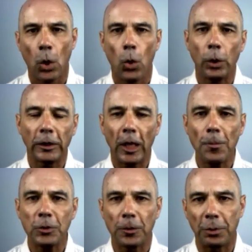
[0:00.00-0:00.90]
When it
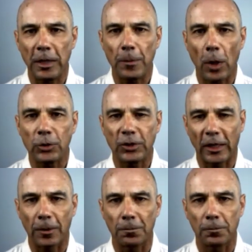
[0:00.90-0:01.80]
comes to PMO
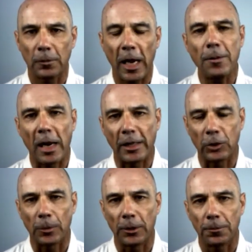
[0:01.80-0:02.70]
setup and
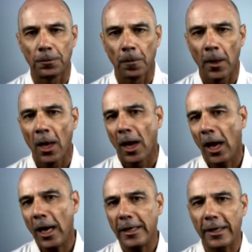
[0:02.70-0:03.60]
management,
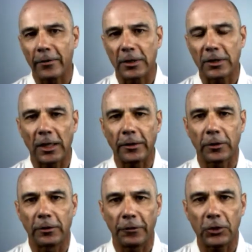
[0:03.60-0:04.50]
I have a set of
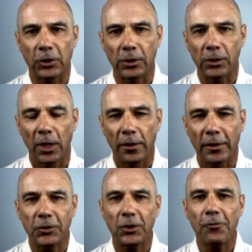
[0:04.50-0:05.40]
convictions
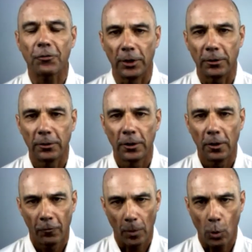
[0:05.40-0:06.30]
that's different
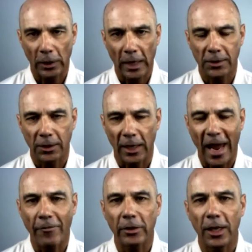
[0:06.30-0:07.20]
from what I see
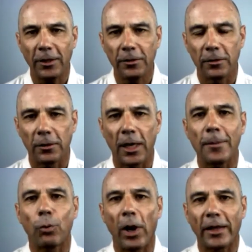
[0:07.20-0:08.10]
advocated
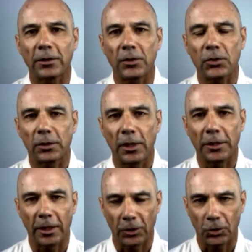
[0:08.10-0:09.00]
and practiced in
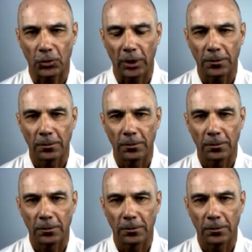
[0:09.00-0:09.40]
the industry.